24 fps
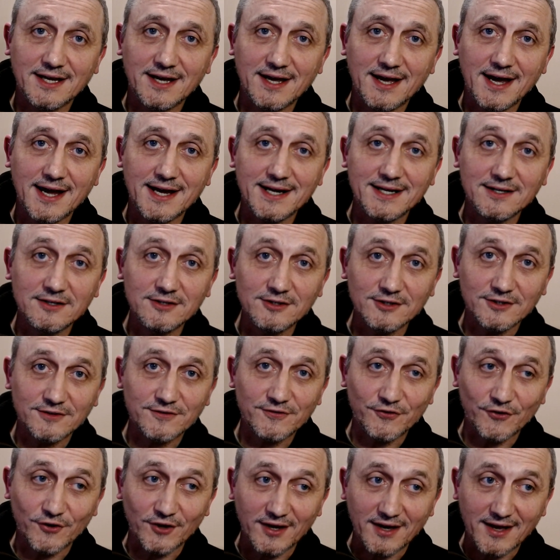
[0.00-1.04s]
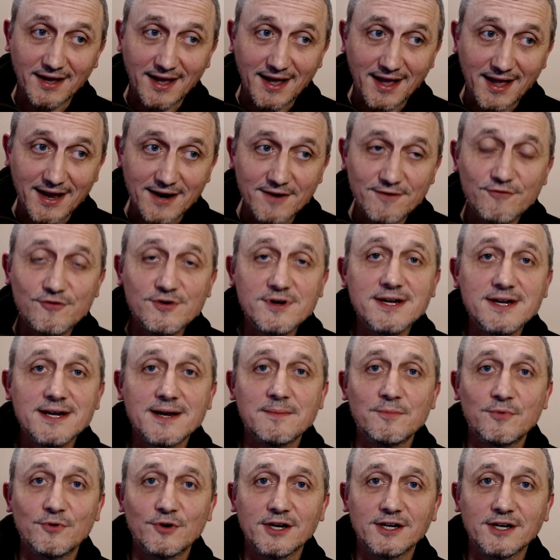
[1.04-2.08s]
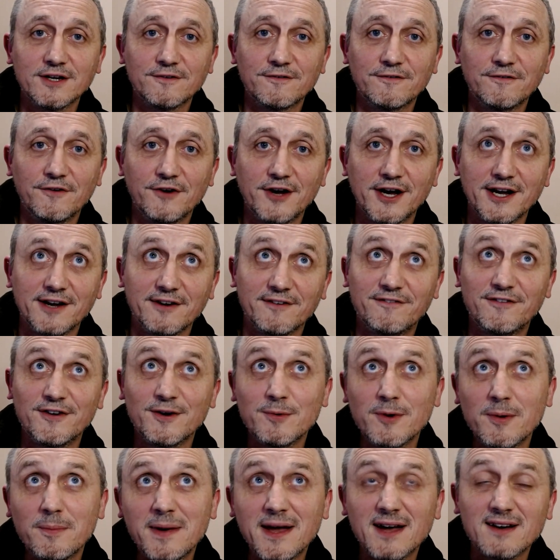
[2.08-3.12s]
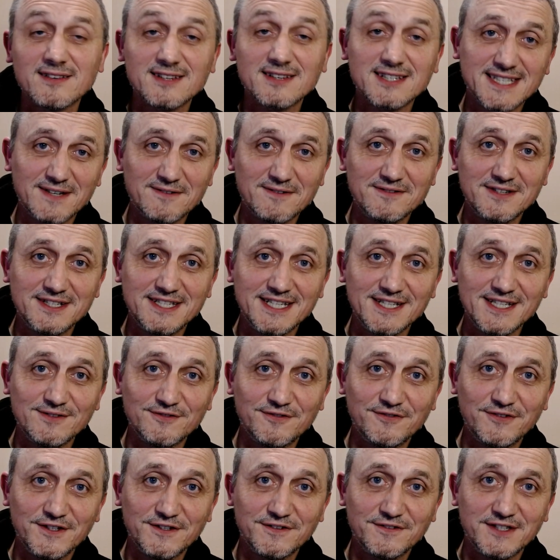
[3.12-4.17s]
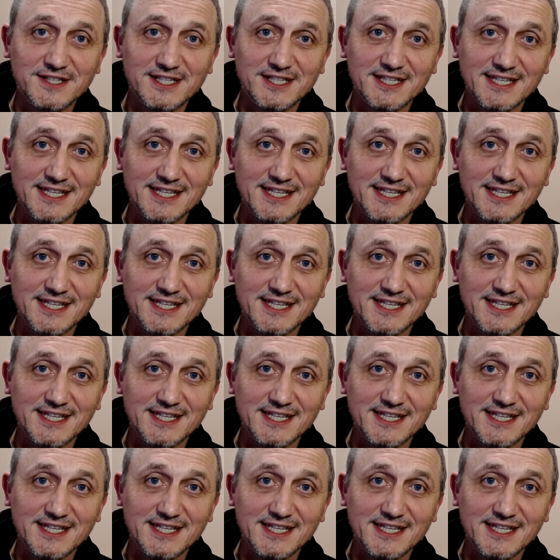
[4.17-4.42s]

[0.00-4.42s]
and looked for every number I could find from about 1750